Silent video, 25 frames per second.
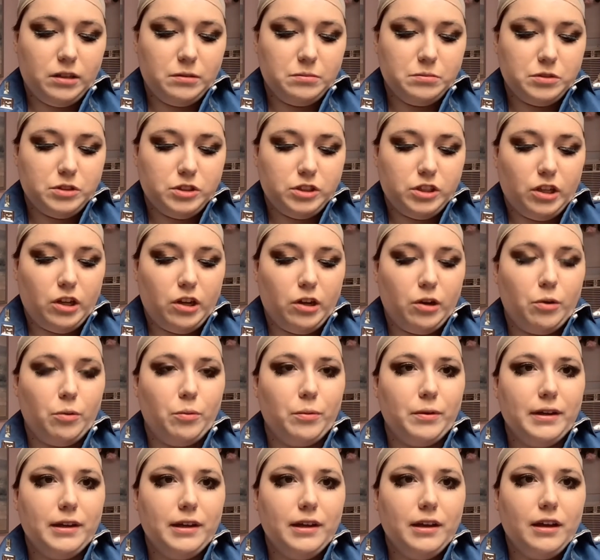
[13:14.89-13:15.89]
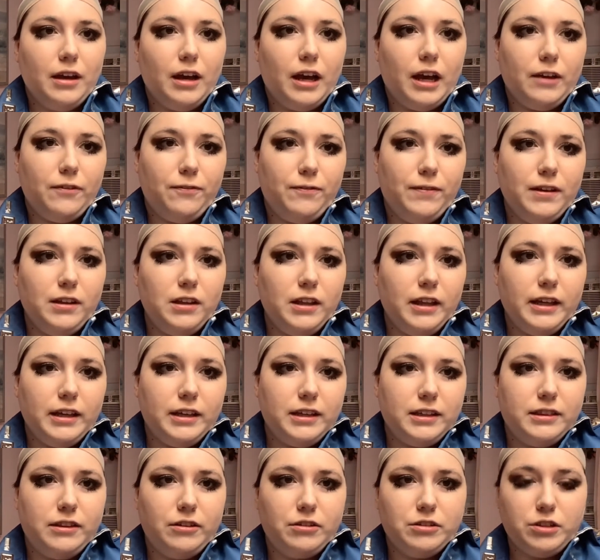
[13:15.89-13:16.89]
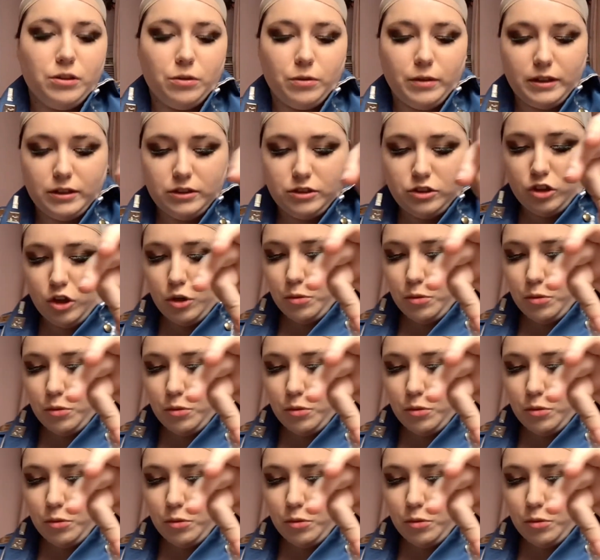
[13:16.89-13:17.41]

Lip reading: So I feel like there's only so